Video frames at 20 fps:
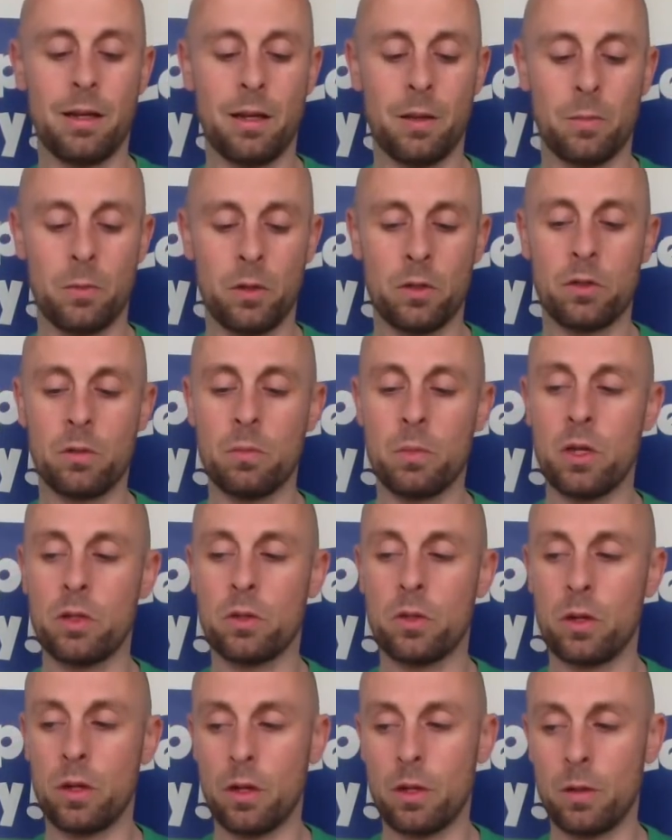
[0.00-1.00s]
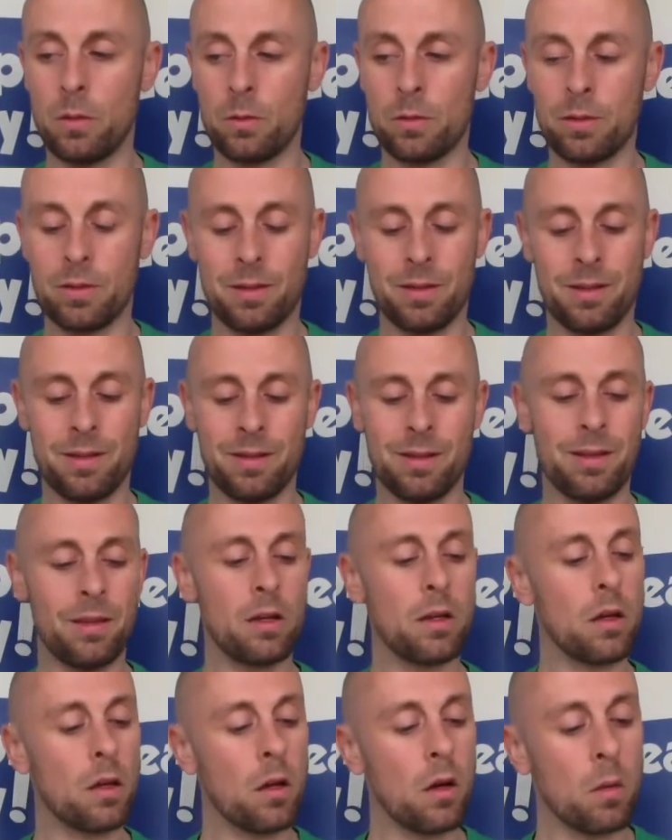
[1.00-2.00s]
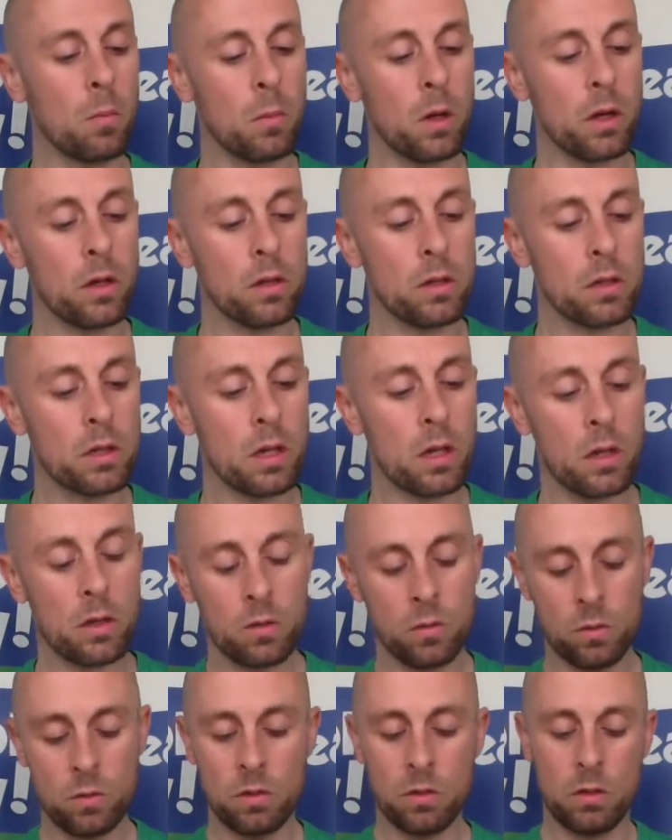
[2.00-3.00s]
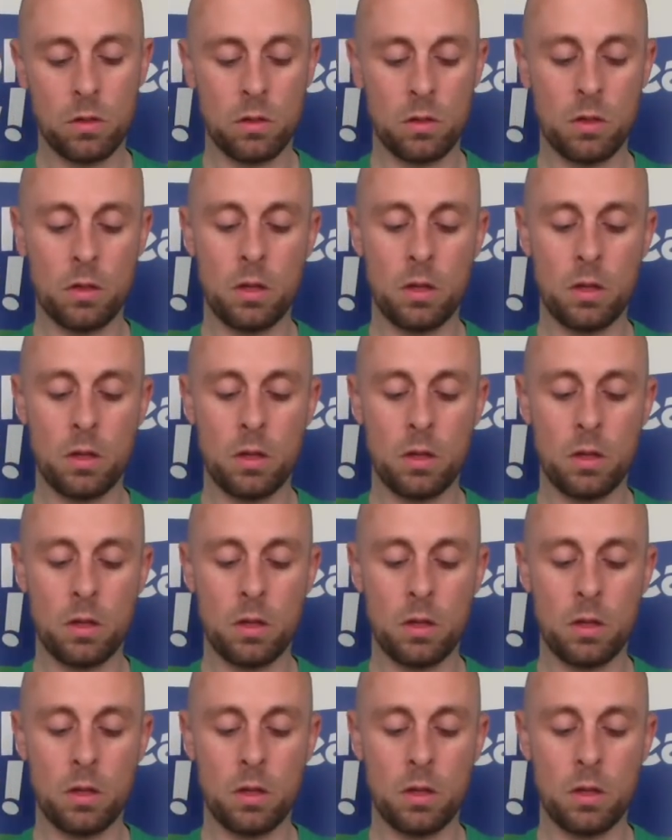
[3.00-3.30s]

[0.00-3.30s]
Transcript: I'm going to measure out on my scales